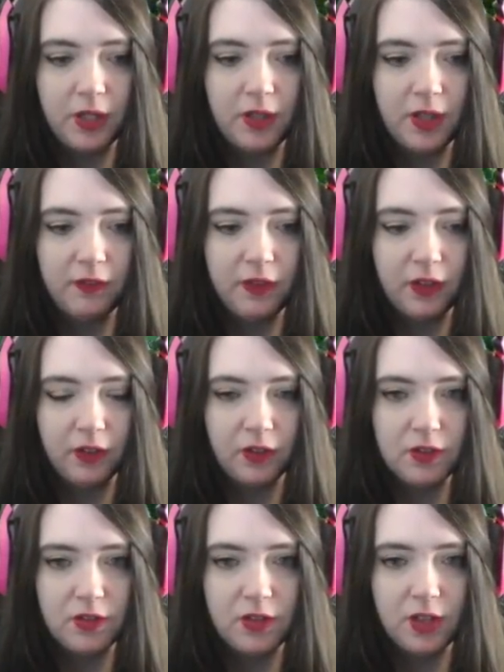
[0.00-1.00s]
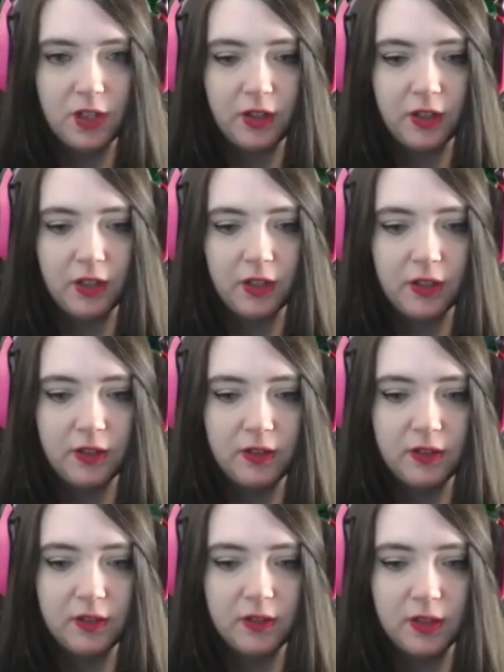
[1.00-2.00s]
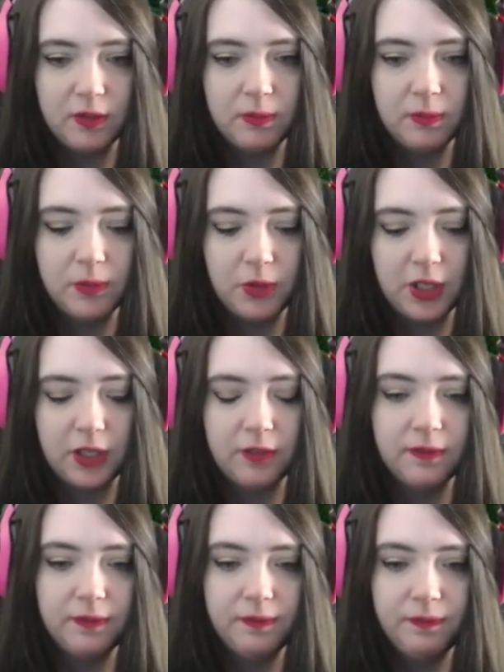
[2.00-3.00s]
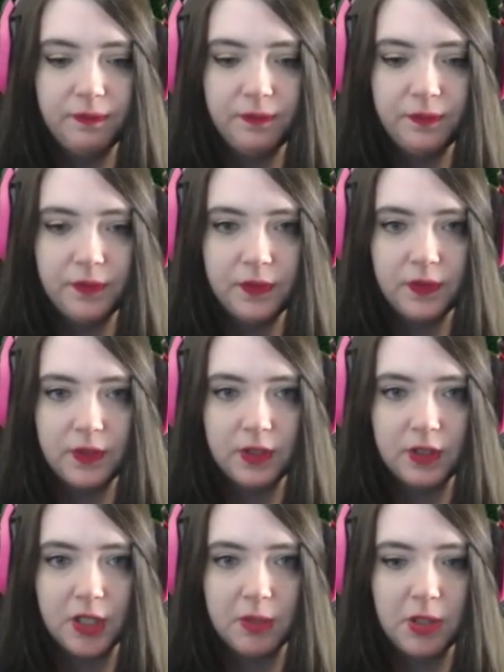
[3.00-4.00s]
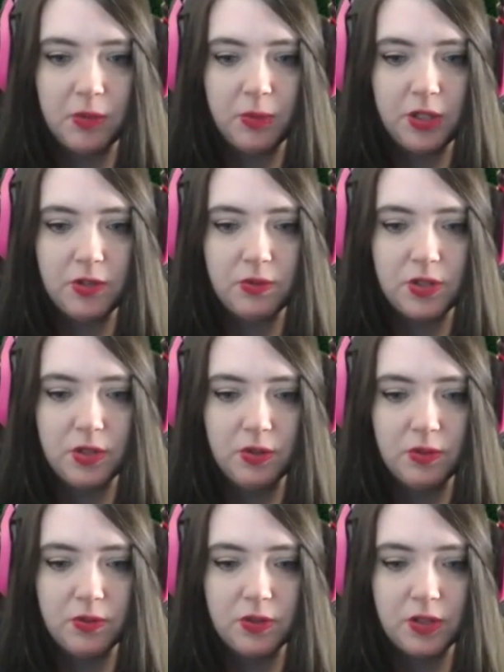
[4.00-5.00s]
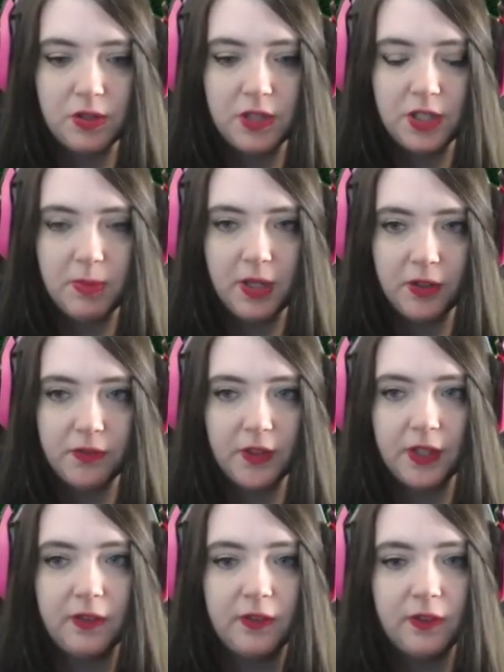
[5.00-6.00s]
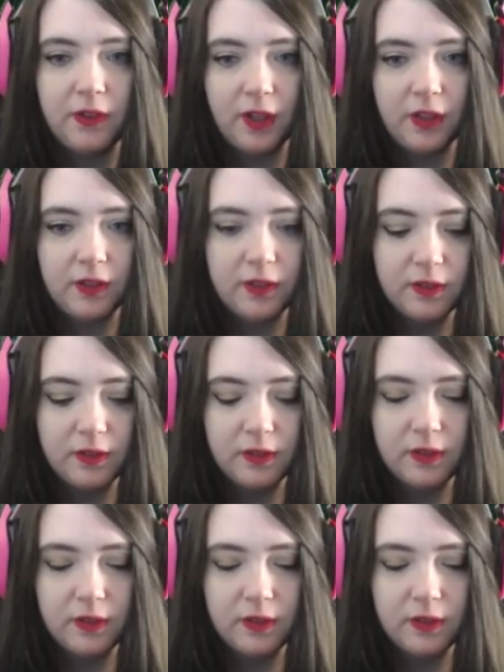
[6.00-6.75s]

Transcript: Why do they have healers on their... Um, okay. I mean, we do too, just our DPS fucking suck.